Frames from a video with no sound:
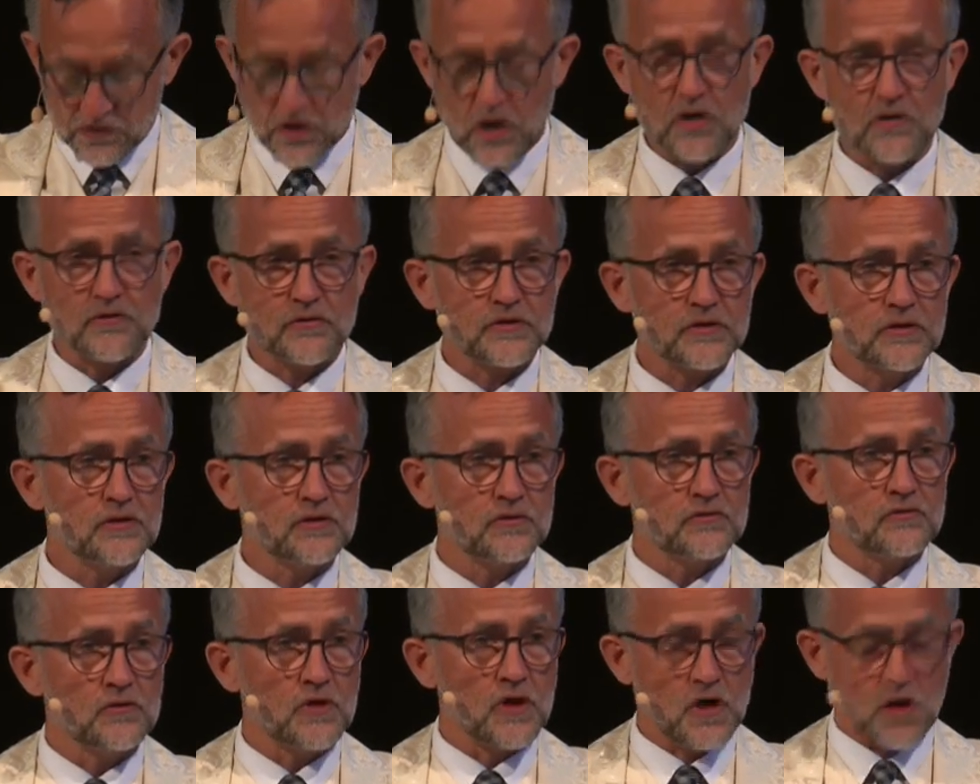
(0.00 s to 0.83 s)
don't
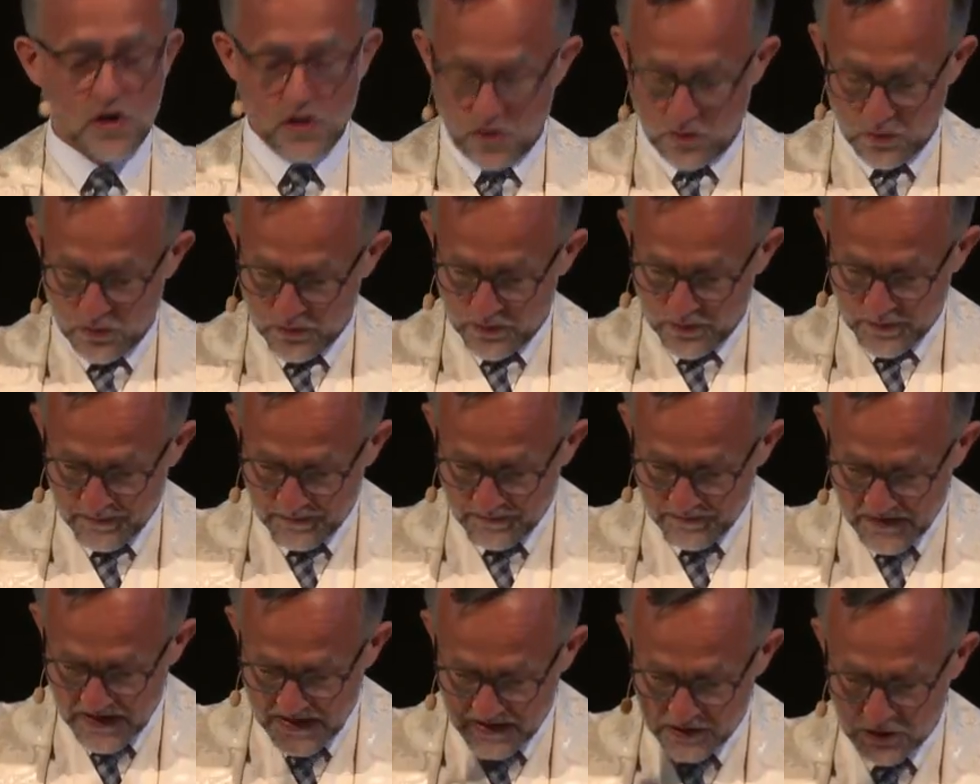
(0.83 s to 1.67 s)
you know
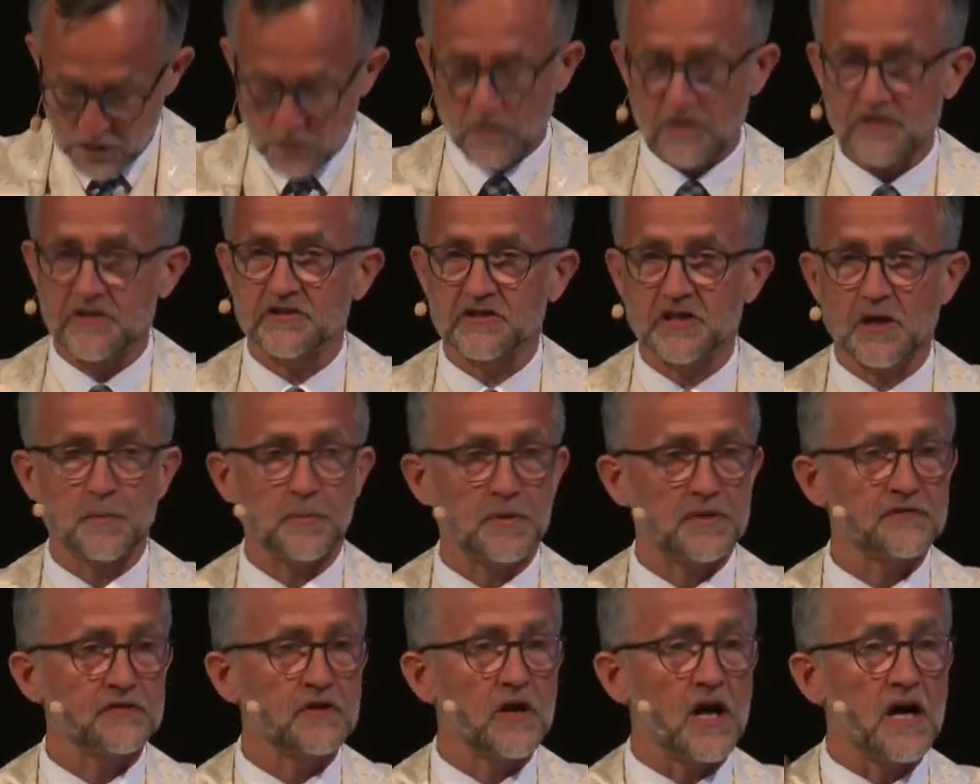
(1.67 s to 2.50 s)
that you are the
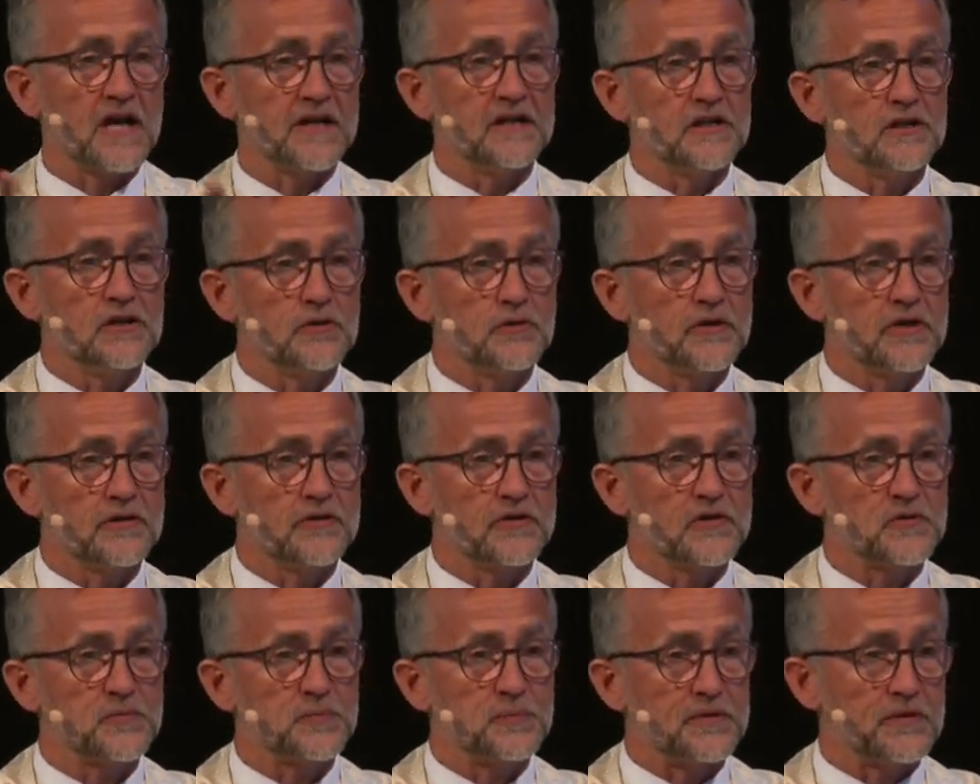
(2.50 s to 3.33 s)
temple of God? And you
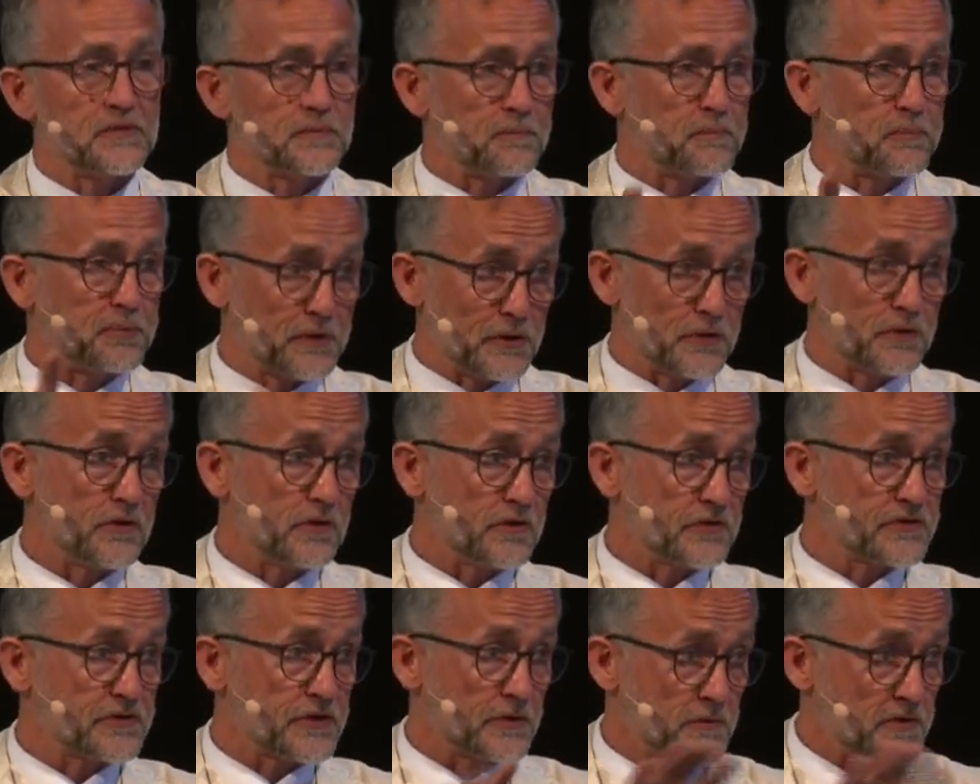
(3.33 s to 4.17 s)
here is
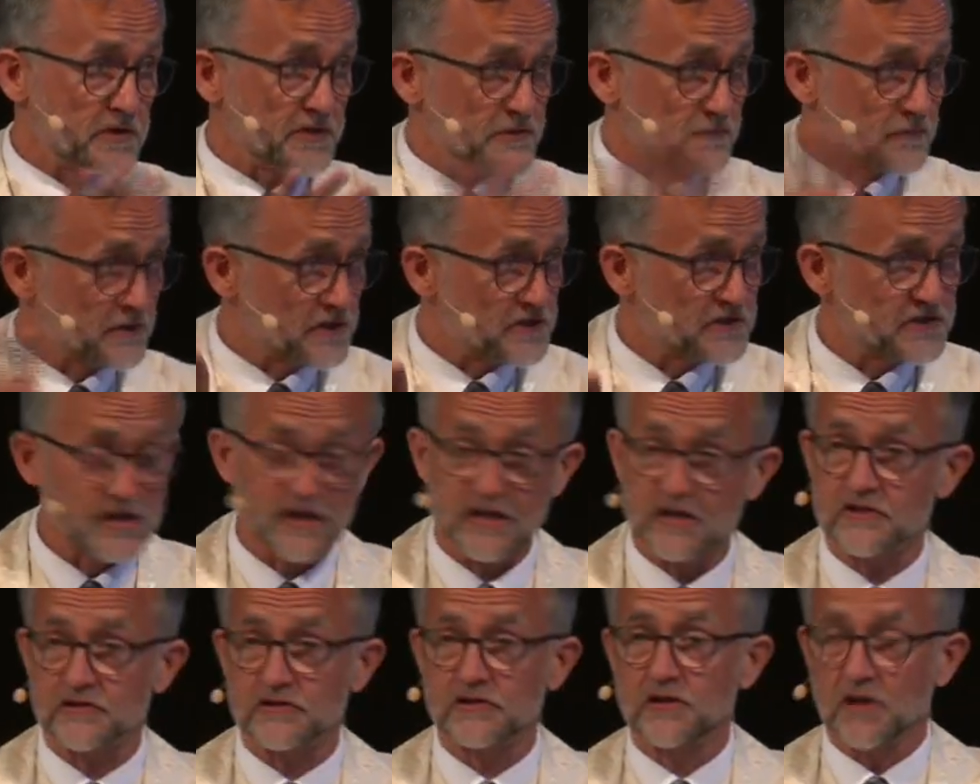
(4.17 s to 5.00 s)
plural. So what it's really
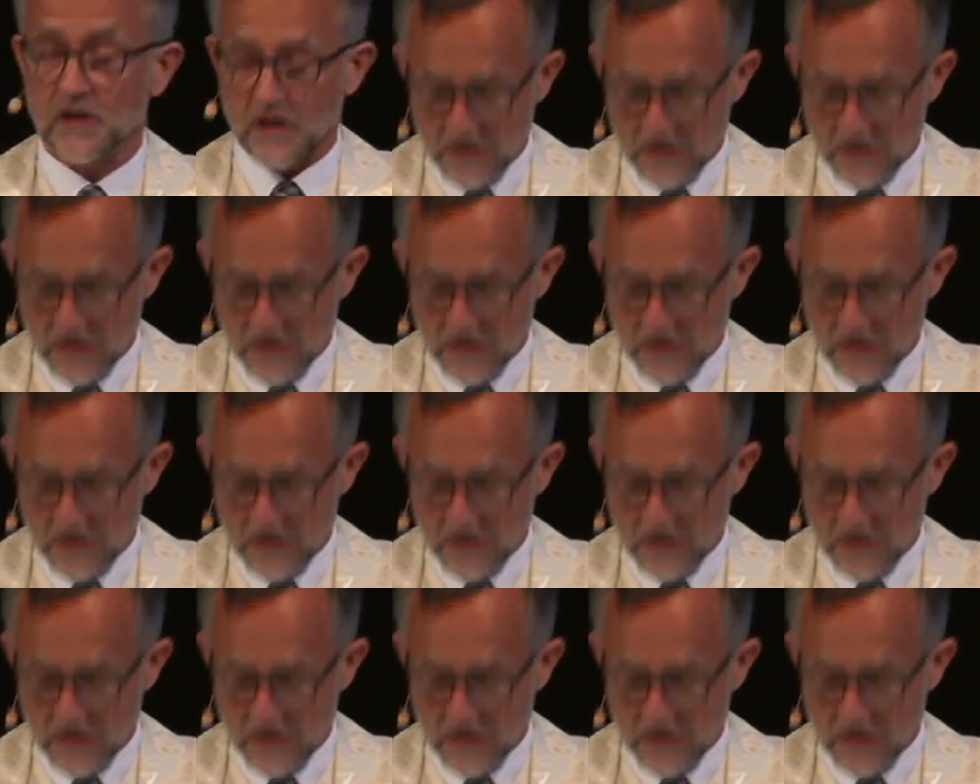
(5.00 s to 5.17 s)
saying is,